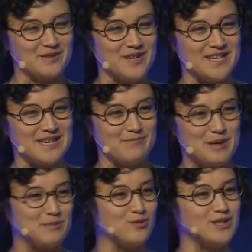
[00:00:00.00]
fact that
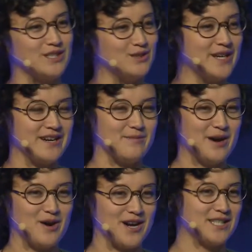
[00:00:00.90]
people really do care
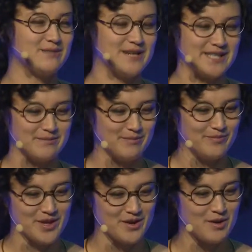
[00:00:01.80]
about customizing
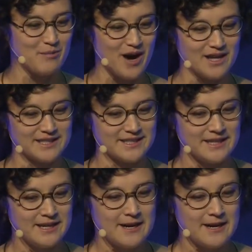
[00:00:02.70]
their own bots.